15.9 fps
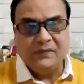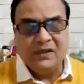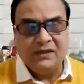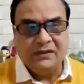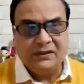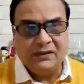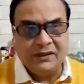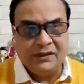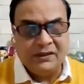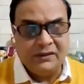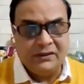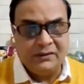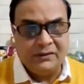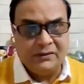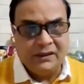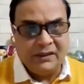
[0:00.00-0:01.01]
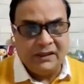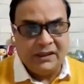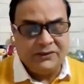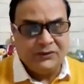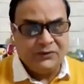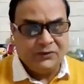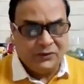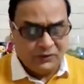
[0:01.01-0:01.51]
There,
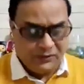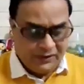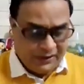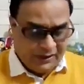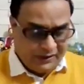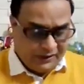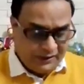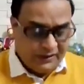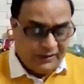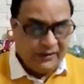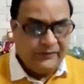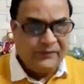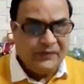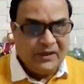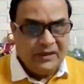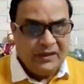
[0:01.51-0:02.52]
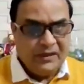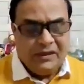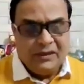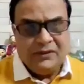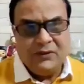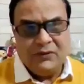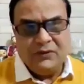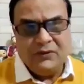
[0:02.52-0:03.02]
as you know, that
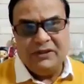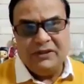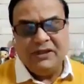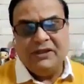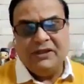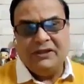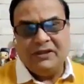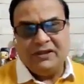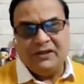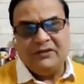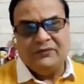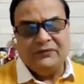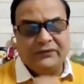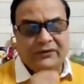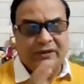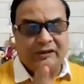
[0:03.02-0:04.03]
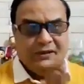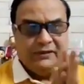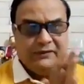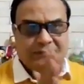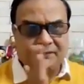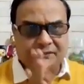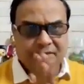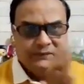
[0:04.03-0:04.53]
During the era
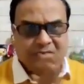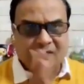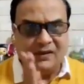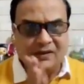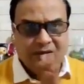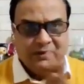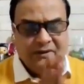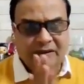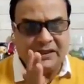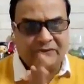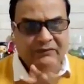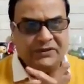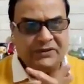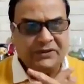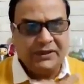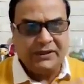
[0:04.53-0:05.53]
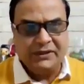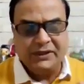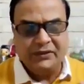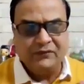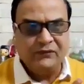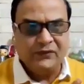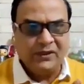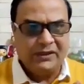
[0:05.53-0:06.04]
of
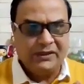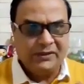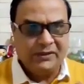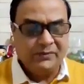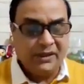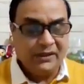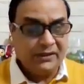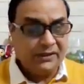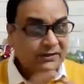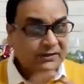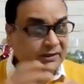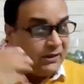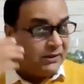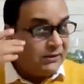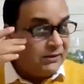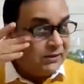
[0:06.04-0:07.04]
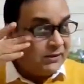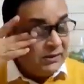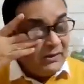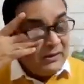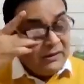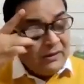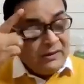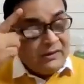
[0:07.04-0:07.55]
devastating flood in Pakistan,
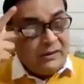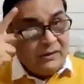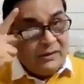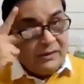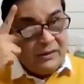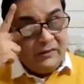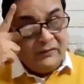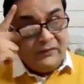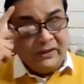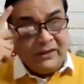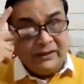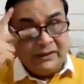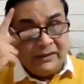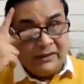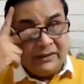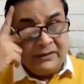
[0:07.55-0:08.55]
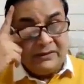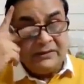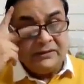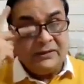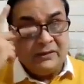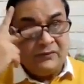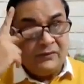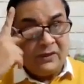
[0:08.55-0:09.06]
our
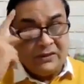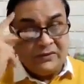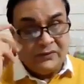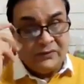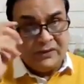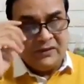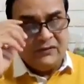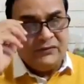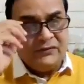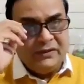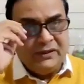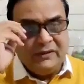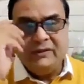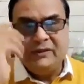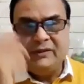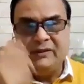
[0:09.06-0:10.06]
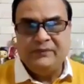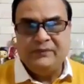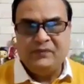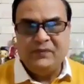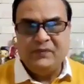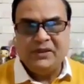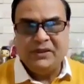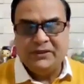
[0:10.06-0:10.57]
agriculture was one of the
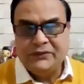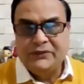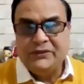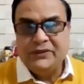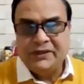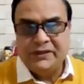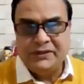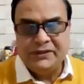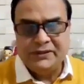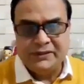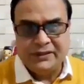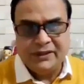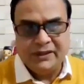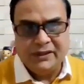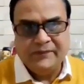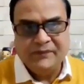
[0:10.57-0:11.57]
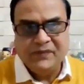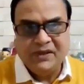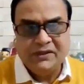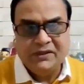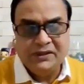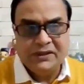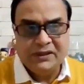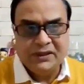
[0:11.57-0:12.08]
biggest hit
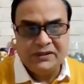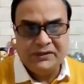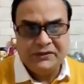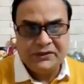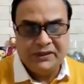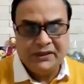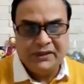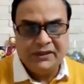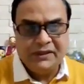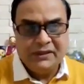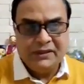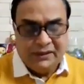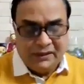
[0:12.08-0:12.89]
in the country